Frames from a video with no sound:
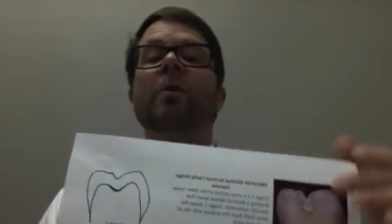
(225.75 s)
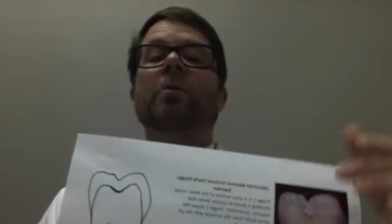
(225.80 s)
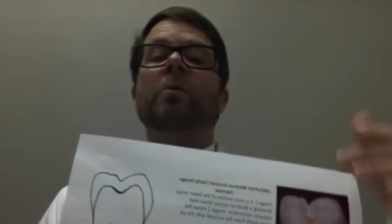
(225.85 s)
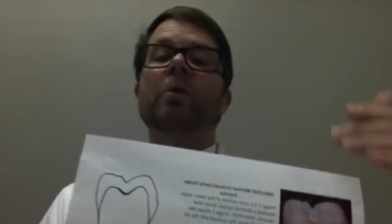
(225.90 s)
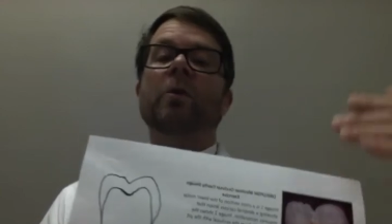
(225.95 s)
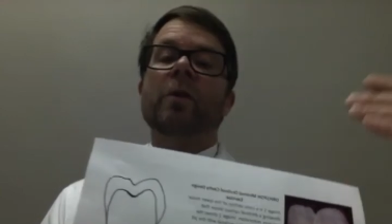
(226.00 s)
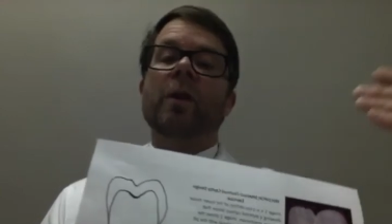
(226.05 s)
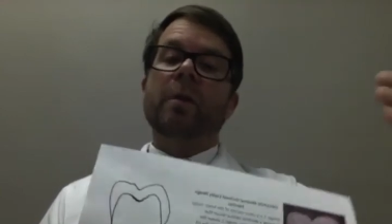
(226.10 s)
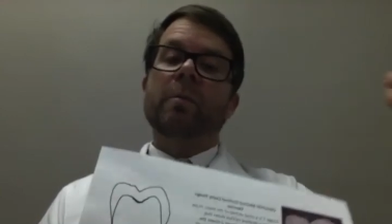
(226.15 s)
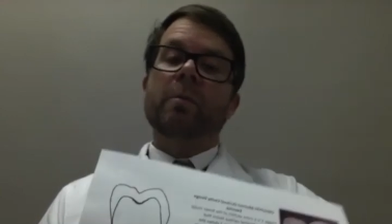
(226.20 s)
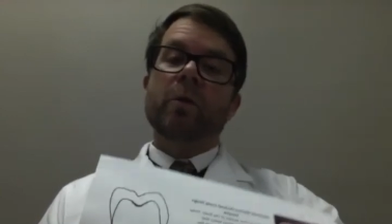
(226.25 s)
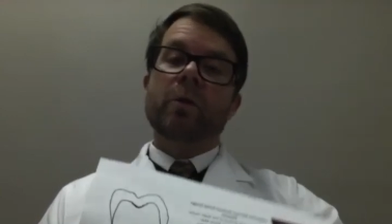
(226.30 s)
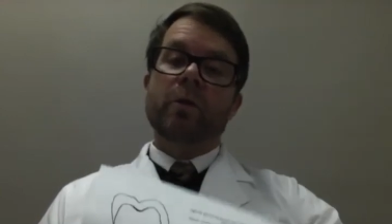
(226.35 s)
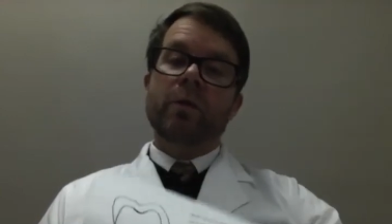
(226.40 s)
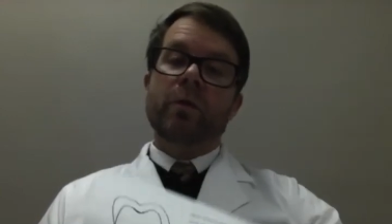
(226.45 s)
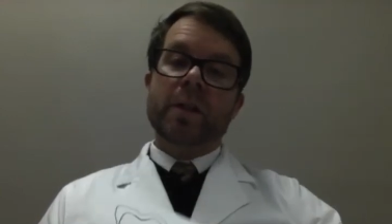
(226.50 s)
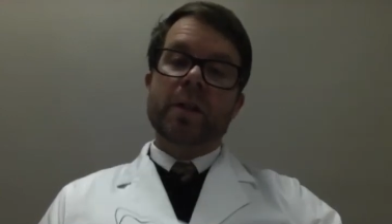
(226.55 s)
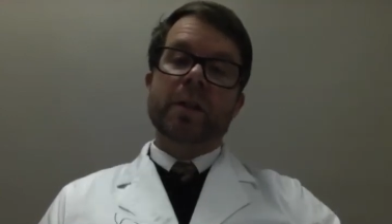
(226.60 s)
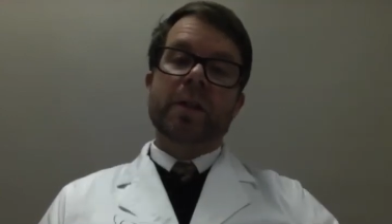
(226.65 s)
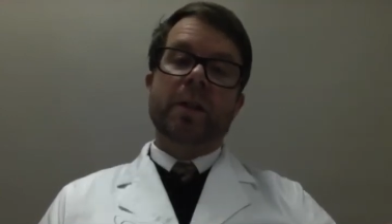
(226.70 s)
We'll then
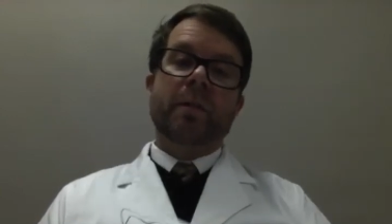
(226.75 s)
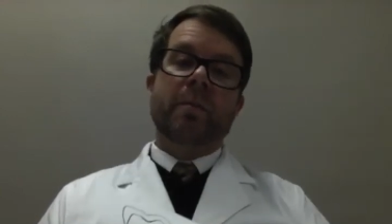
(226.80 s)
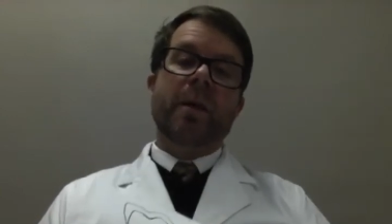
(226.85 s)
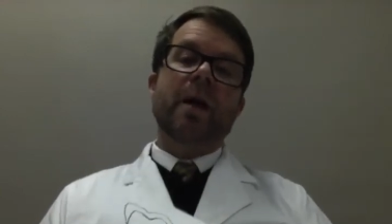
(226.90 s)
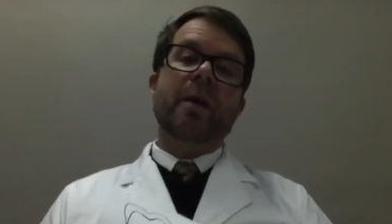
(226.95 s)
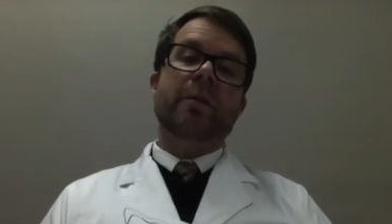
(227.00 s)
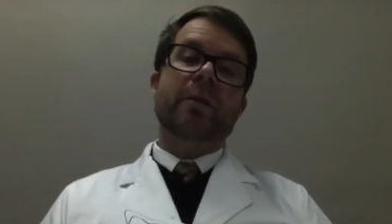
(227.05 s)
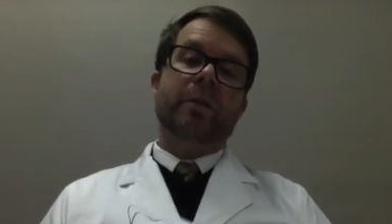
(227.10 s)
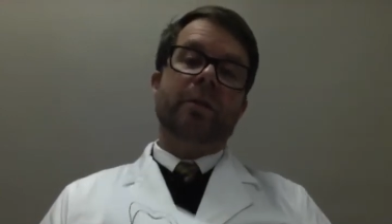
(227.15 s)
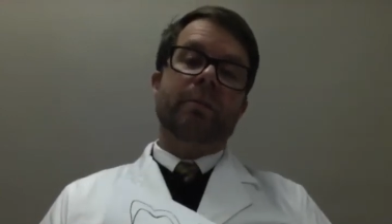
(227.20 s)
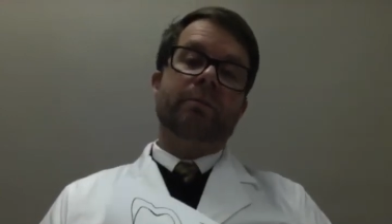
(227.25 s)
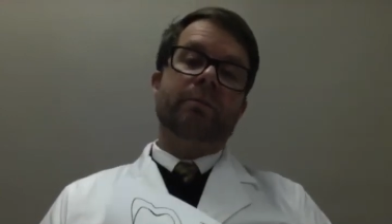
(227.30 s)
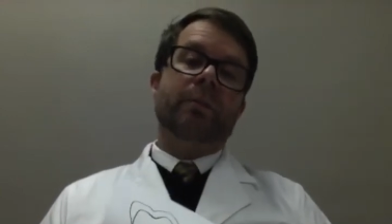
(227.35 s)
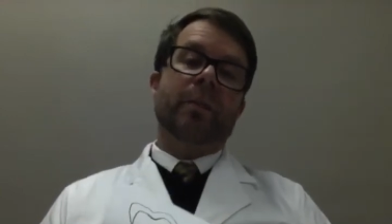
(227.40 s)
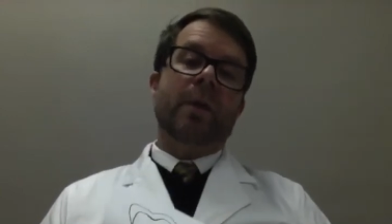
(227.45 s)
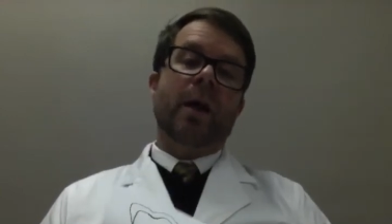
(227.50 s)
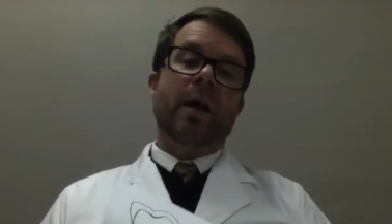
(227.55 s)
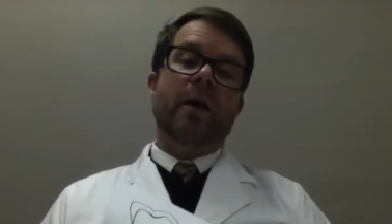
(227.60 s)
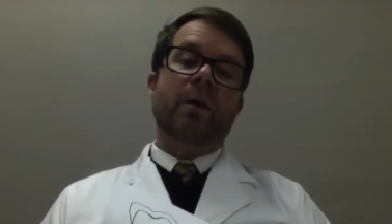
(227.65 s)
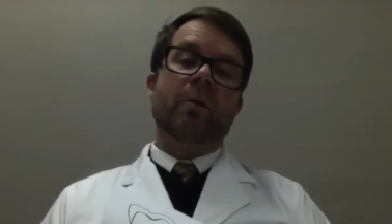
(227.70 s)
move into the mouth
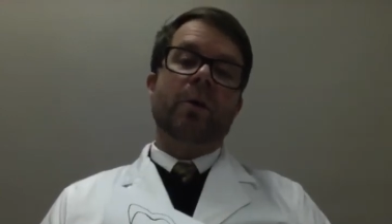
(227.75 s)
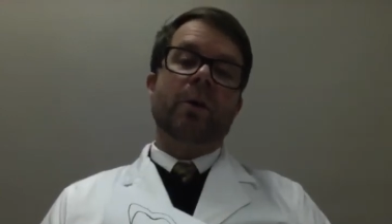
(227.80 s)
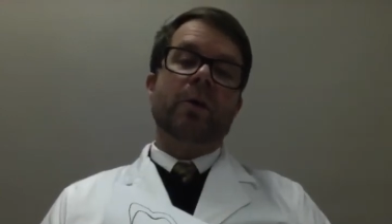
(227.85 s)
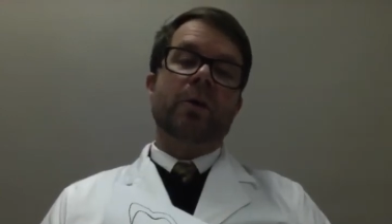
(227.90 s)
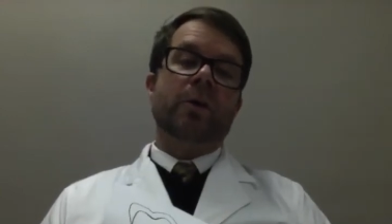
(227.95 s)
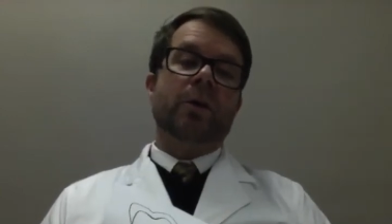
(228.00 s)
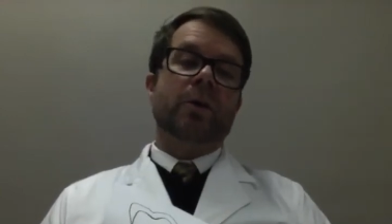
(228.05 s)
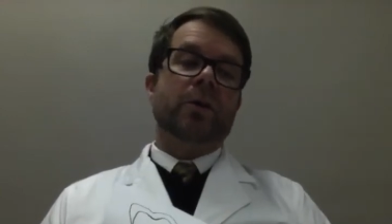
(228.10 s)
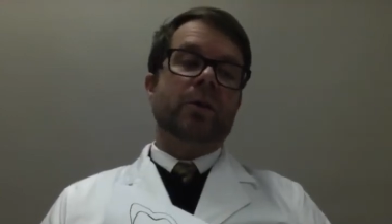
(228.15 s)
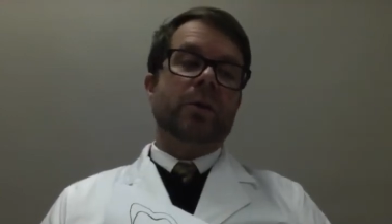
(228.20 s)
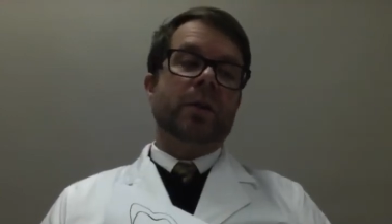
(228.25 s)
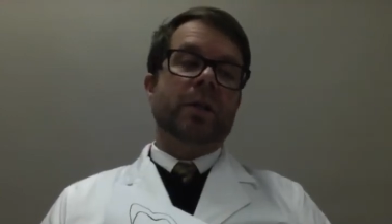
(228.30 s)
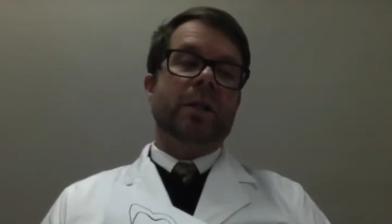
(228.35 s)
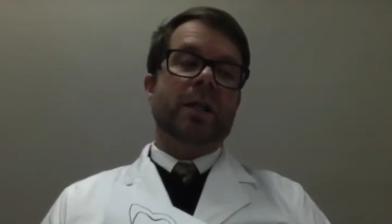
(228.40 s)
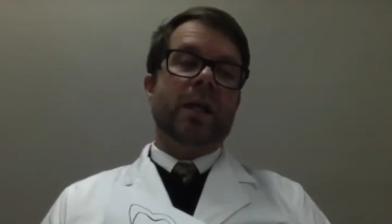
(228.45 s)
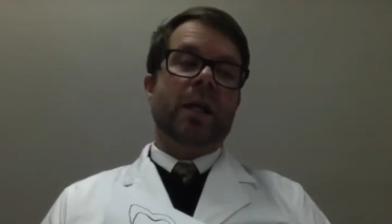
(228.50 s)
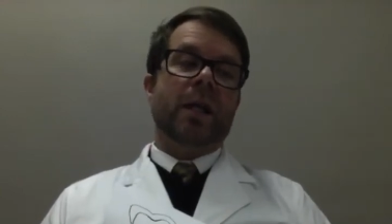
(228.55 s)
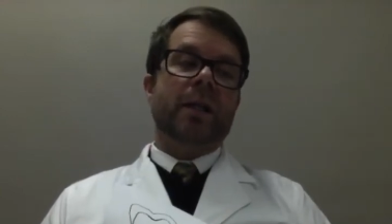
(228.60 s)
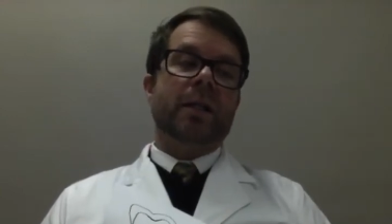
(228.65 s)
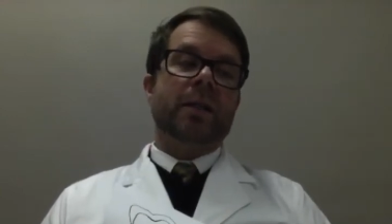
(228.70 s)
where you can do
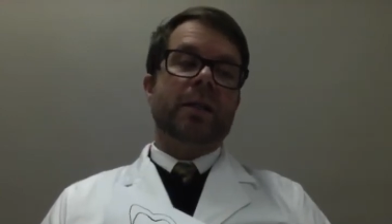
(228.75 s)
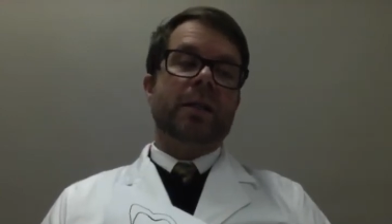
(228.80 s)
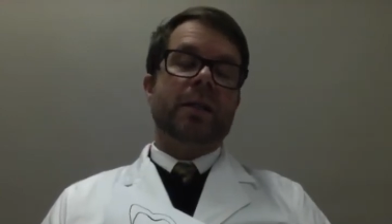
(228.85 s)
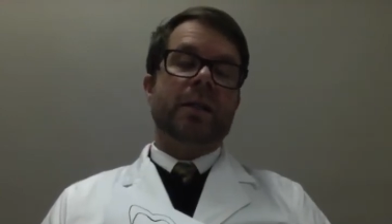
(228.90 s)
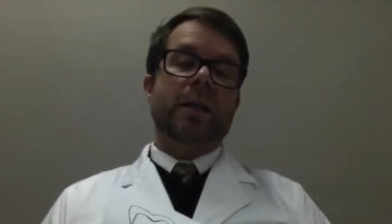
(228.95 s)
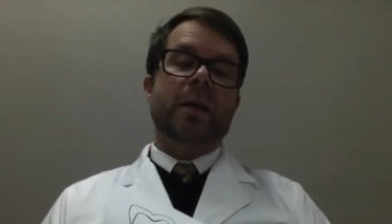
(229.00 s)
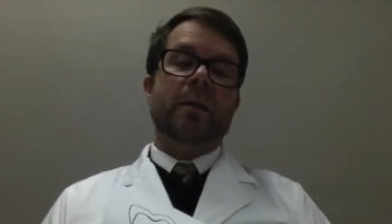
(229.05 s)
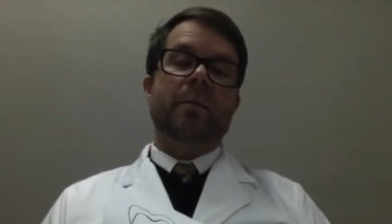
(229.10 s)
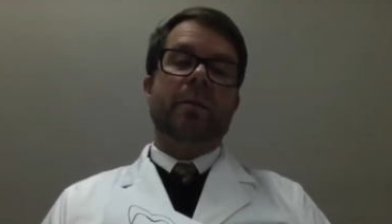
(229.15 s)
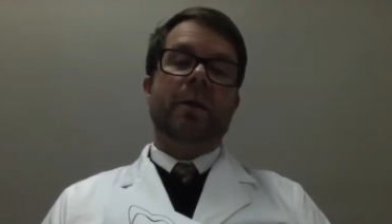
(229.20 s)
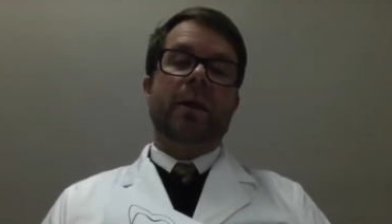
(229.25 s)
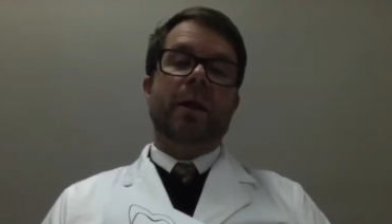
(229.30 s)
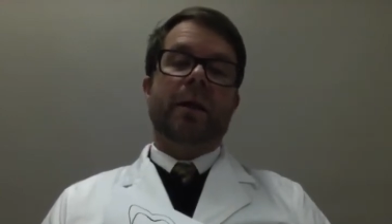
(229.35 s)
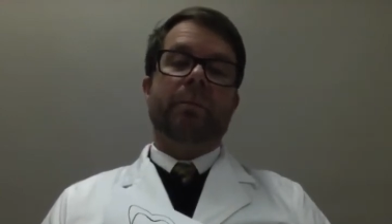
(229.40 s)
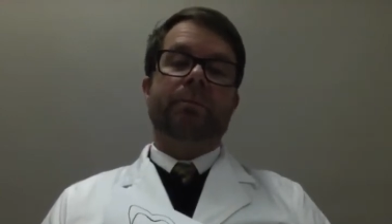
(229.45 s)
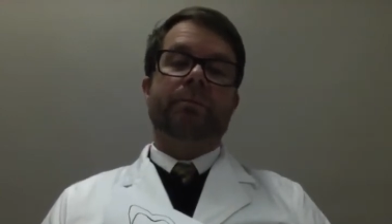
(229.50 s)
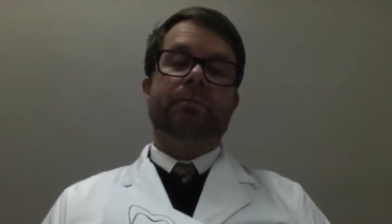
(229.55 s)
exactly the same thing.